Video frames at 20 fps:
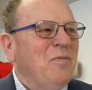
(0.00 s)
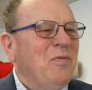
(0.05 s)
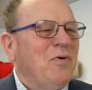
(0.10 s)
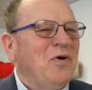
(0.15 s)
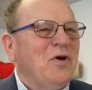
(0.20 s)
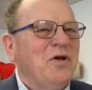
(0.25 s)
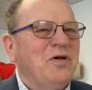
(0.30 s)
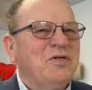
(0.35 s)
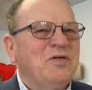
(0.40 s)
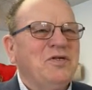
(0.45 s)

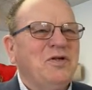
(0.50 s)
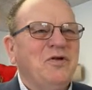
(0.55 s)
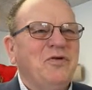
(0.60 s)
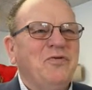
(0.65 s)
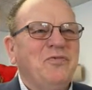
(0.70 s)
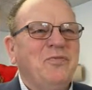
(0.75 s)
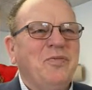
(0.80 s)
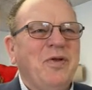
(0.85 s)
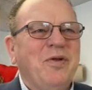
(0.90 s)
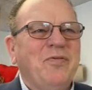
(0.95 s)
pretty
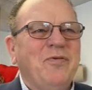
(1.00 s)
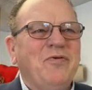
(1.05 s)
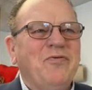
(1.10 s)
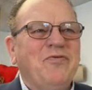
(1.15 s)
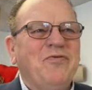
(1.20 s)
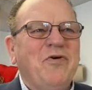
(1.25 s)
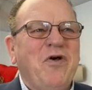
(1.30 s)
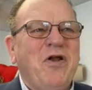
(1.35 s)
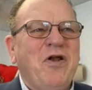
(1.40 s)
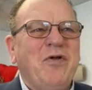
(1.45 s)
soon
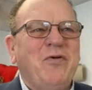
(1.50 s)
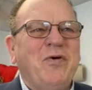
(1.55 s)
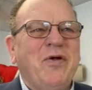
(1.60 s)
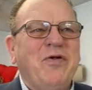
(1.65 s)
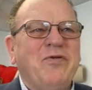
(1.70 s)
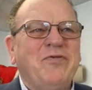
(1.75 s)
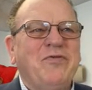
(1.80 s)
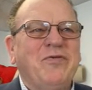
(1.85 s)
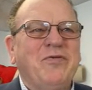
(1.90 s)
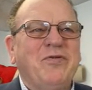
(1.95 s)
people fall
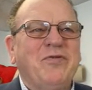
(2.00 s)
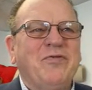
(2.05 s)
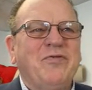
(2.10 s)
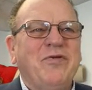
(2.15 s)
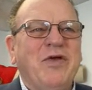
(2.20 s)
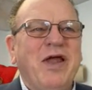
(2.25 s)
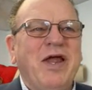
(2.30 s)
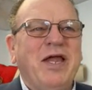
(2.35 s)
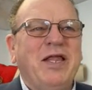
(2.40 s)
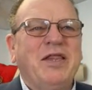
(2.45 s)
away from the
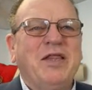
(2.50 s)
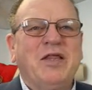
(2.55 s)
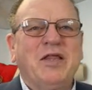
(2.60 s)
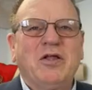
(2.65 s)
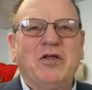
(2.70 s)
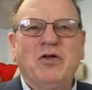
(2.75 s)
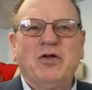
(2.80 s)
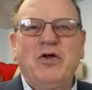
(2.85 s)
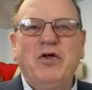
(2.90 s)
faith,